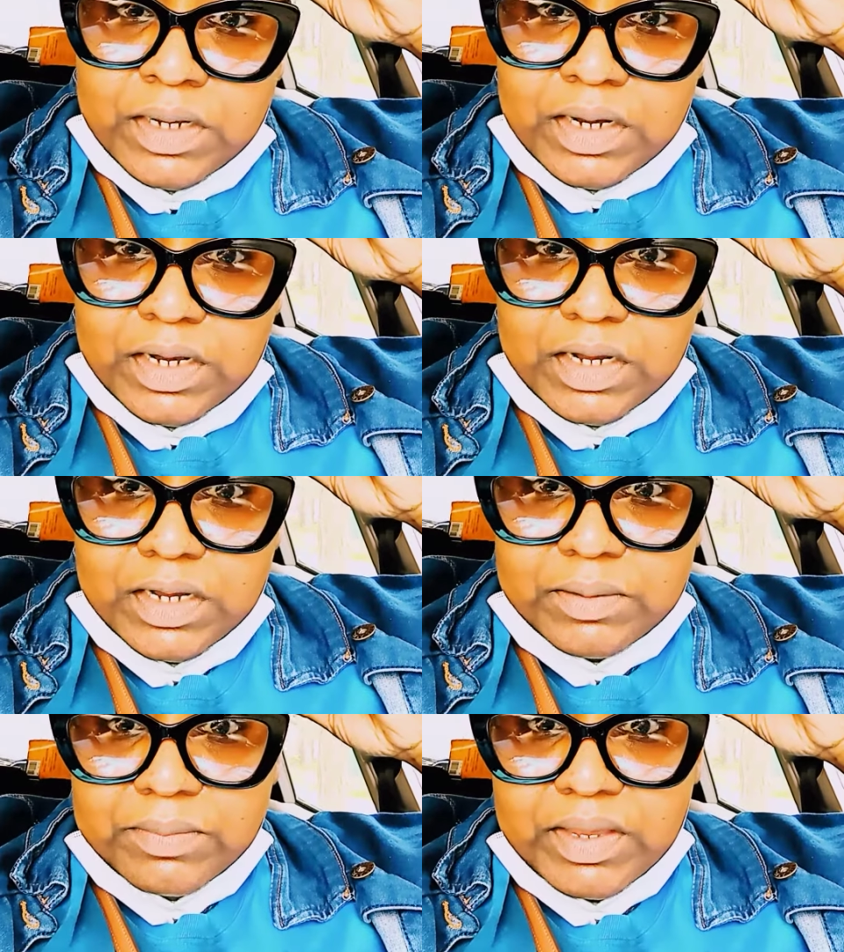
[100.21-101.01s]

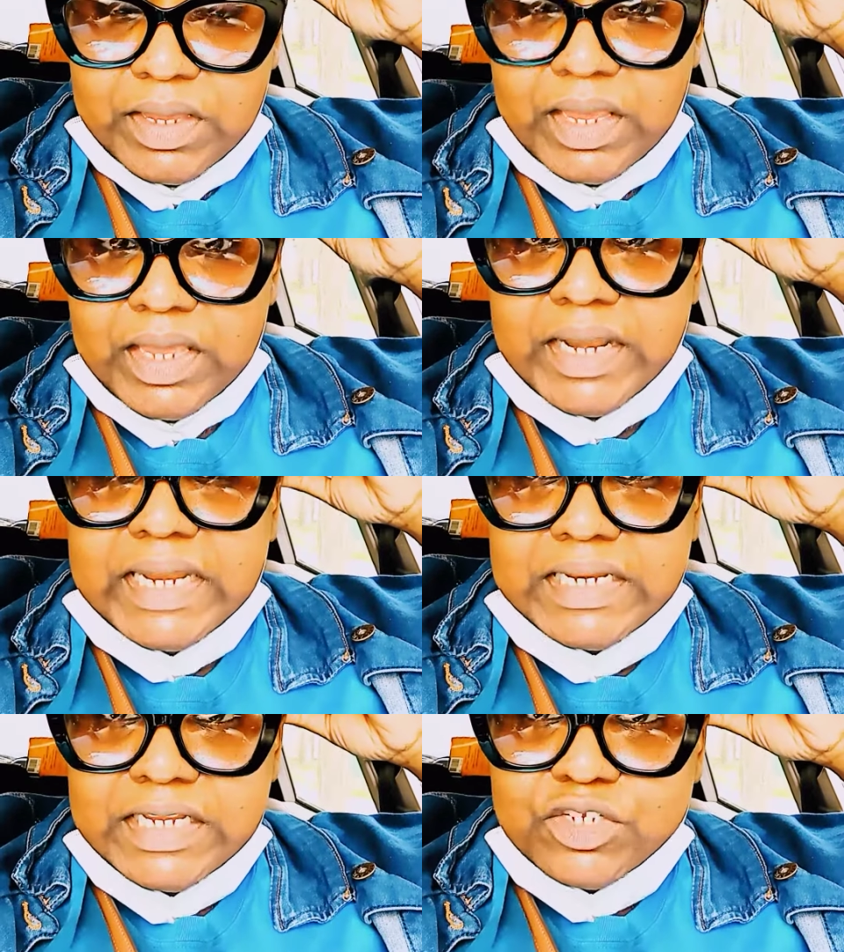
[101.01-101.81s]
and
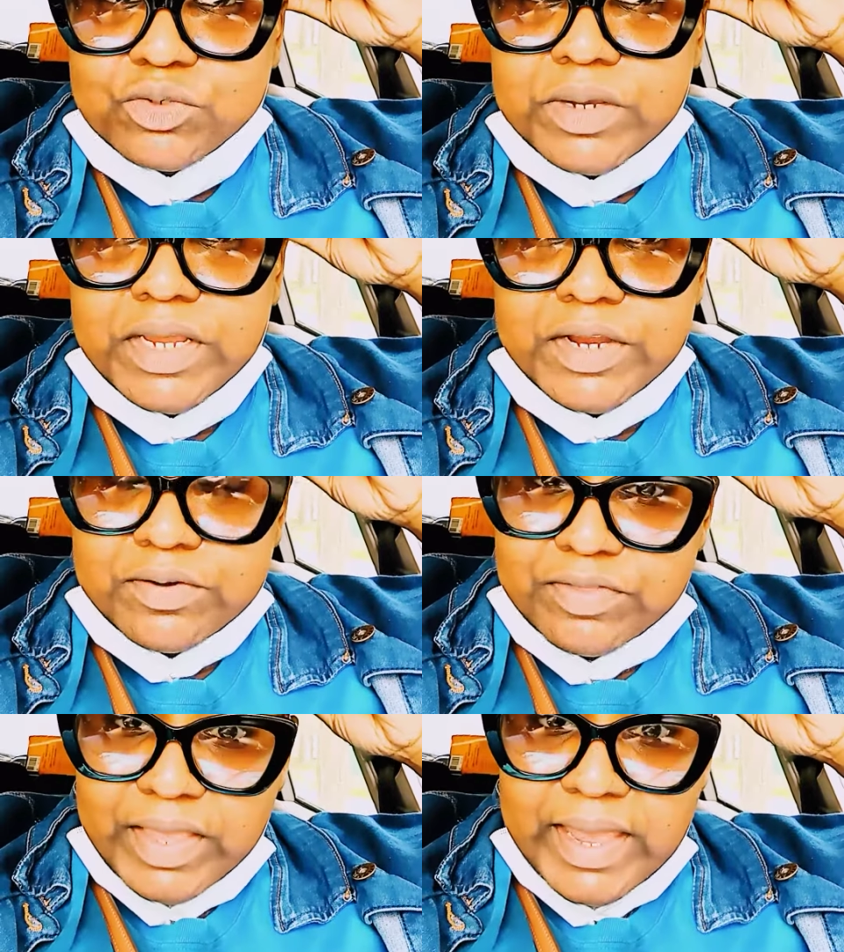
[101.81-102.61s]
they need to
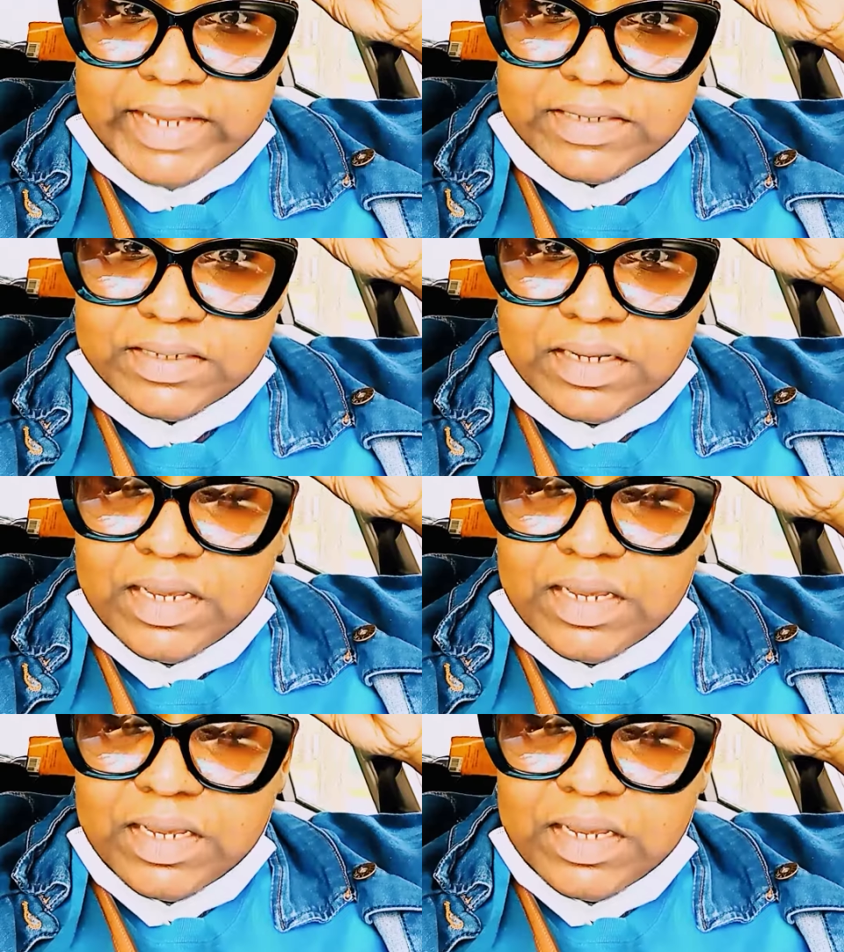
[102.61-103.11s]
hear that.